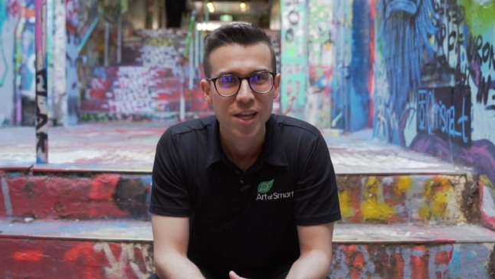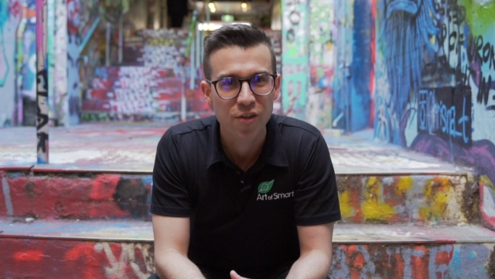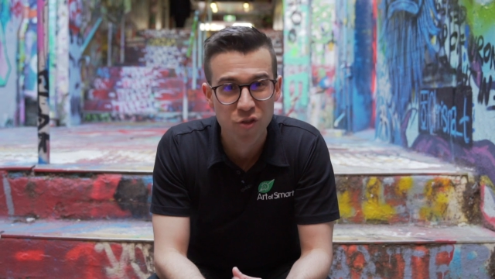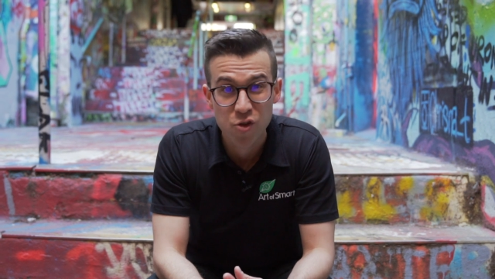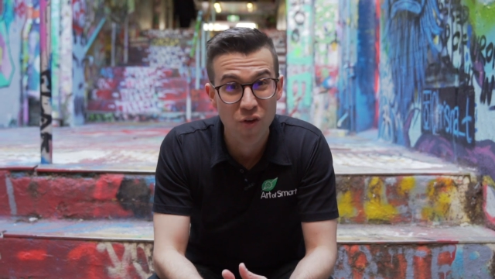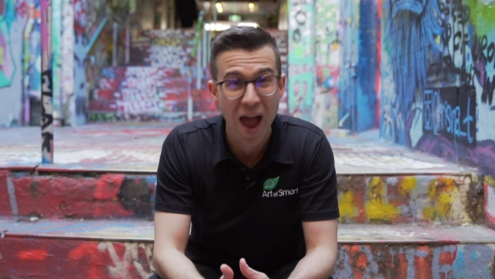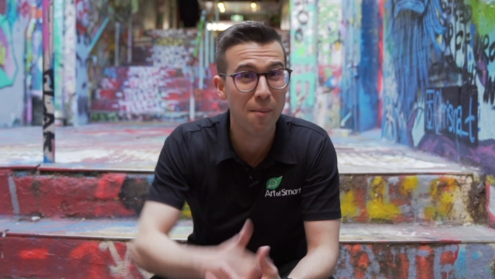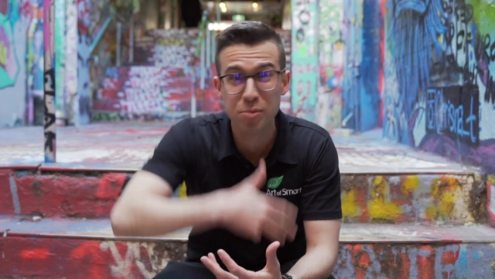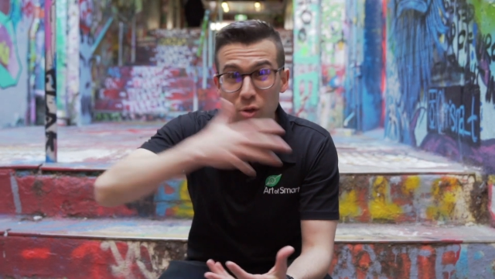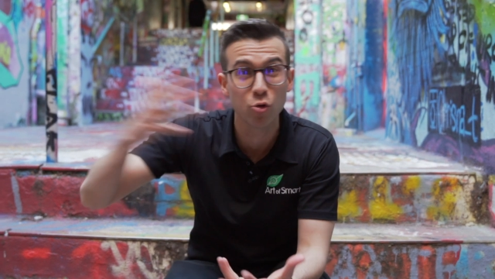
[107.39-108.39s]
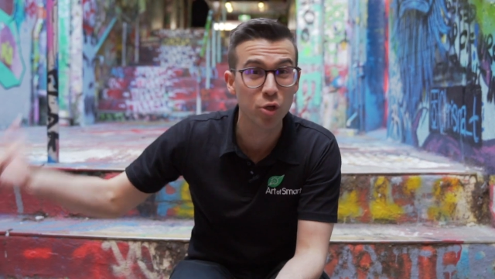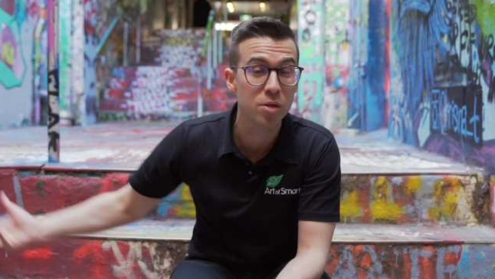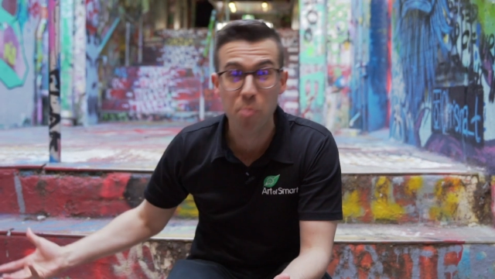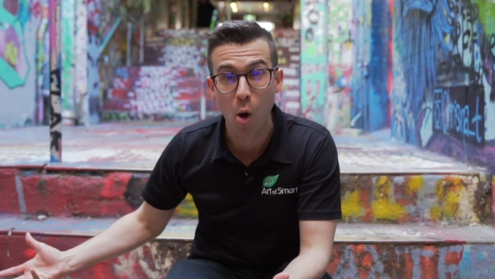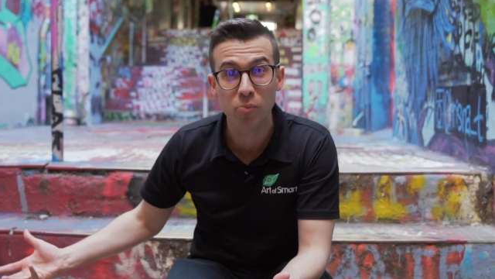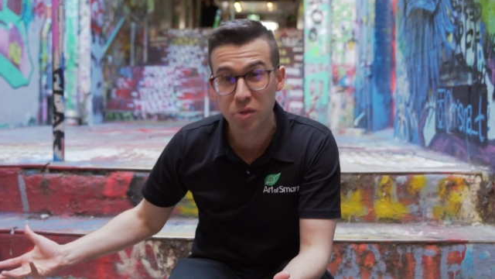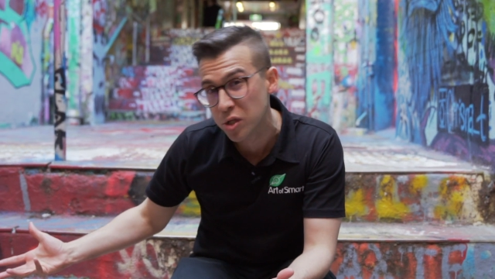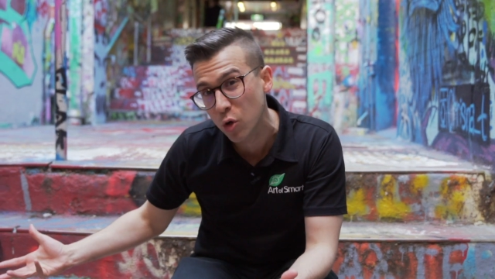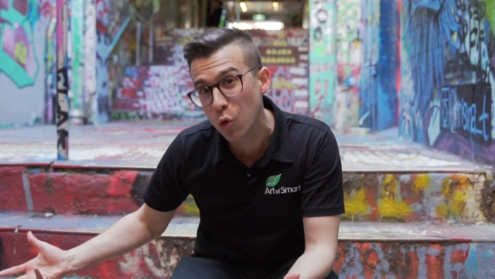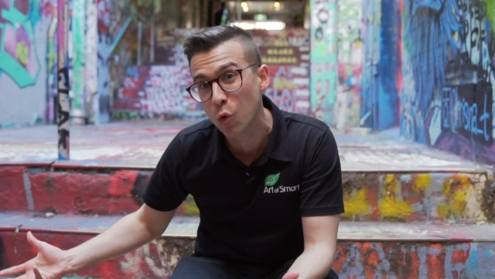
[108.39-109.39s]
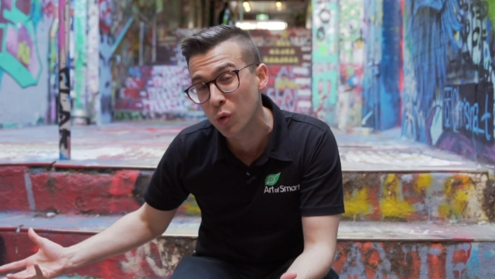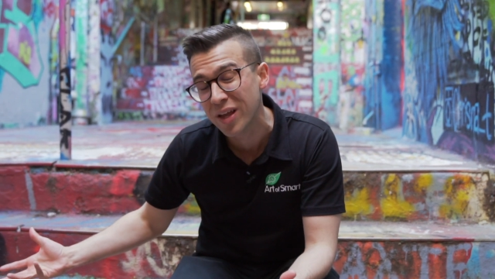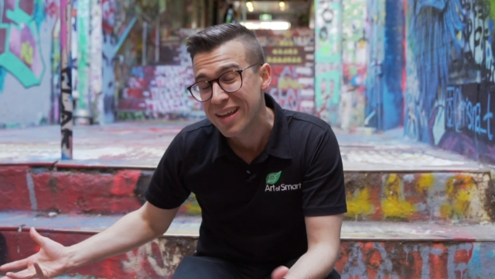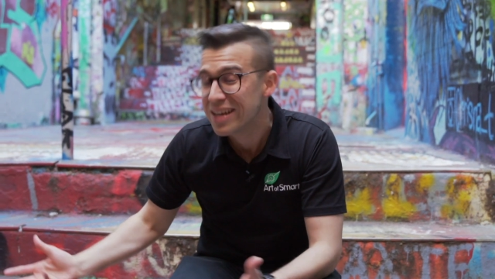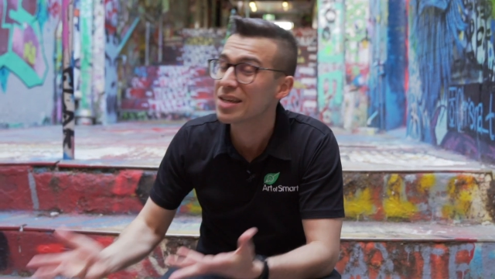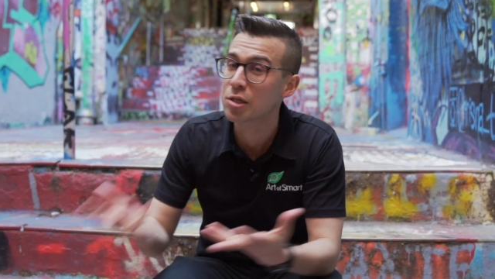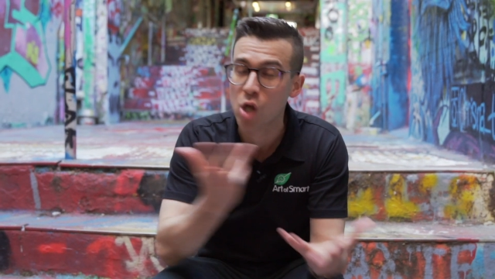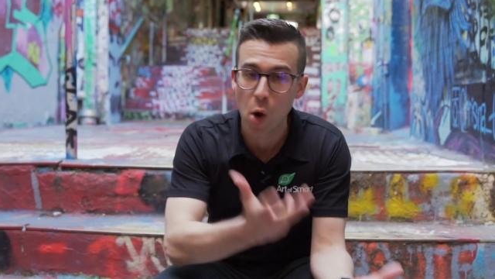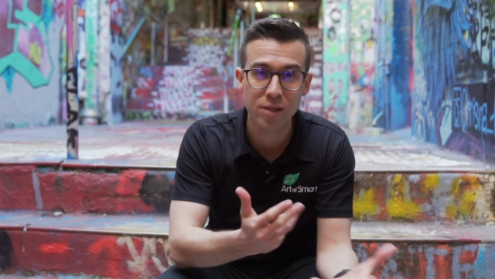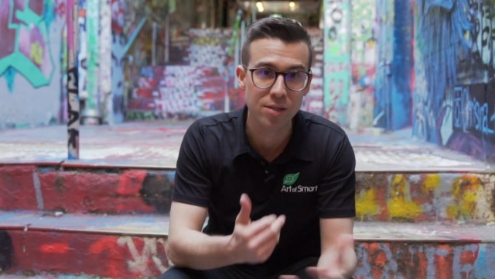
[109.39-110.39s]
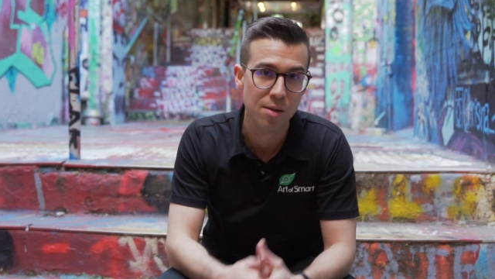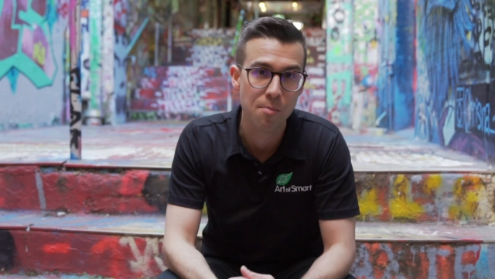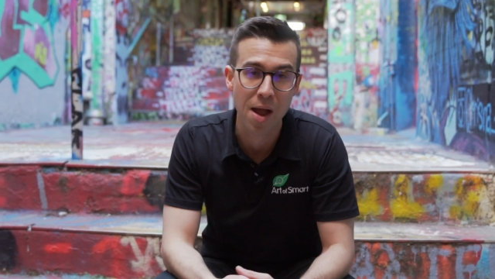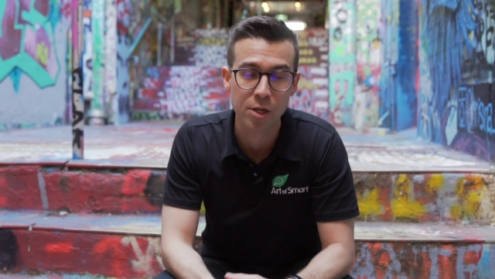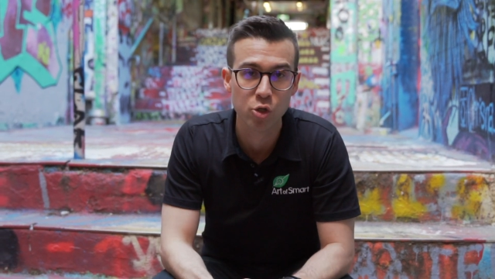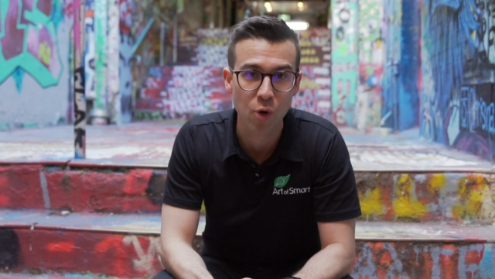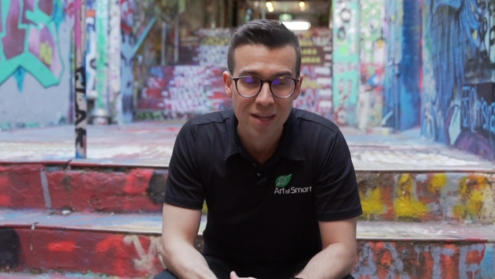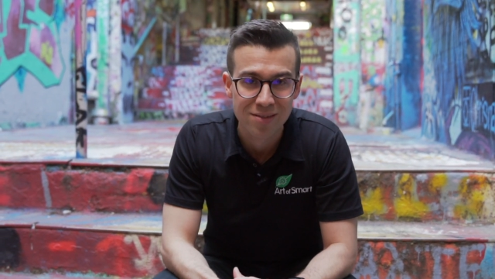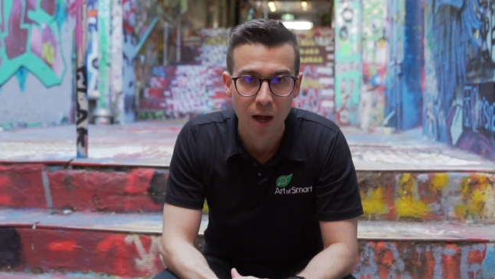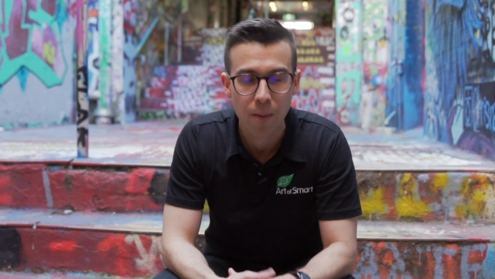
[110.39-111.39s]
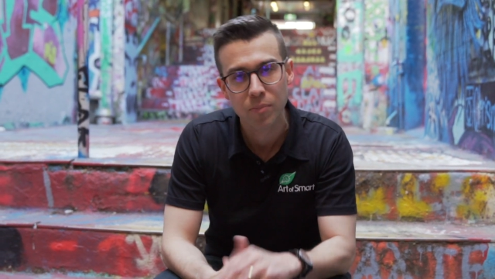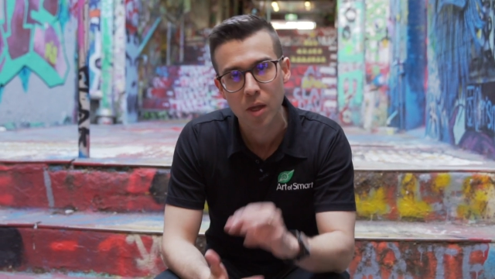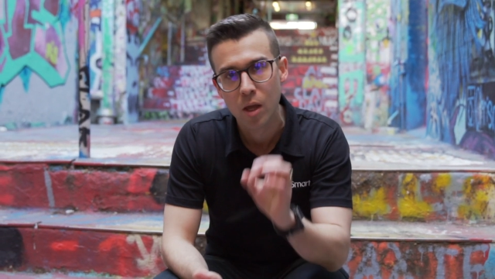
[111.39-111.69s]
If you've absolutely bombed school, it's going to impact your ATAR.